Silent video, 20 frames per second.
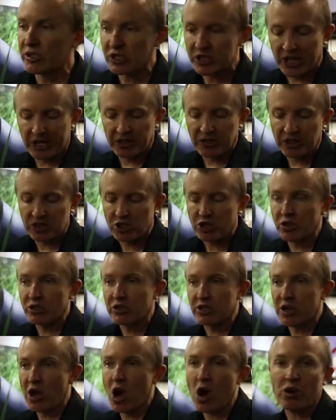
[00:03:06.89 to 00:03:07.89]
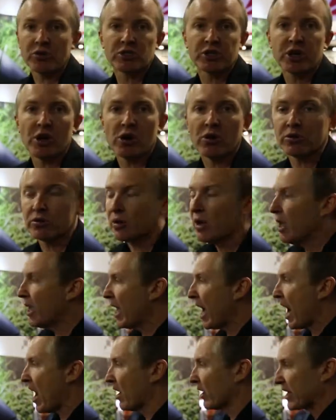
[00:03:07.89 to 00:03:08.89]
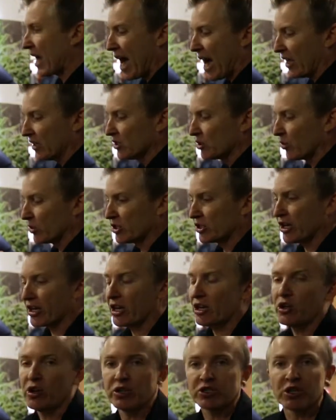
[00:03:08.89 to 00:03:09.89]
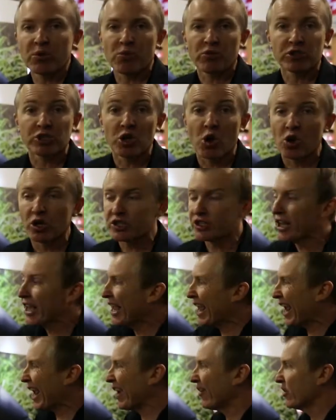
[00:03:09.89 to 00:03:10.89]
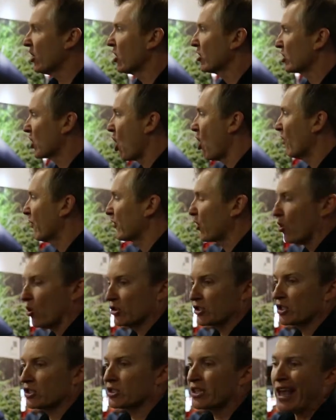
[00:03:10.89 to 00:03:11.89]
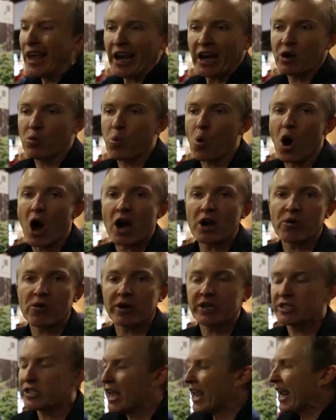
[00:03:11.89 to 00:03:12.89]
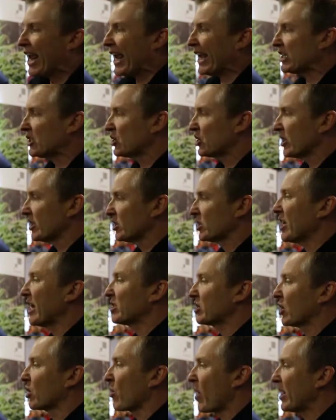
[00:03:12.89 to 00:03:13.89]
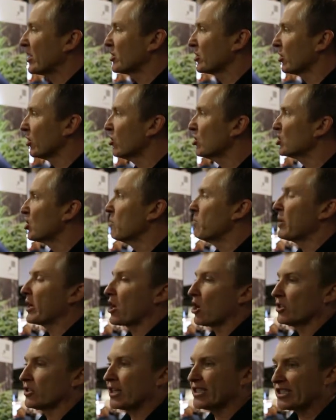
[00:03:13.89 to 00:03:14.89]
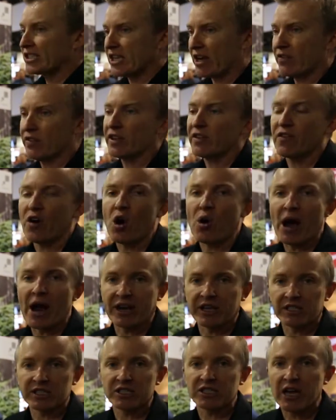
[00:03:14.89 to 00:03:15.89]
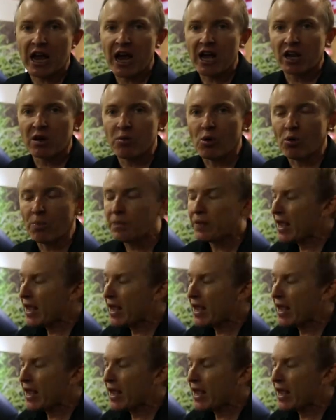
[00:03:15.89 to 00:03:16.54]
seeing this used in hotel gardens, we're seeing it used in resorts, even on golf courses, in wineries. It's just such a great solution because it's 70 volt and it's scalable.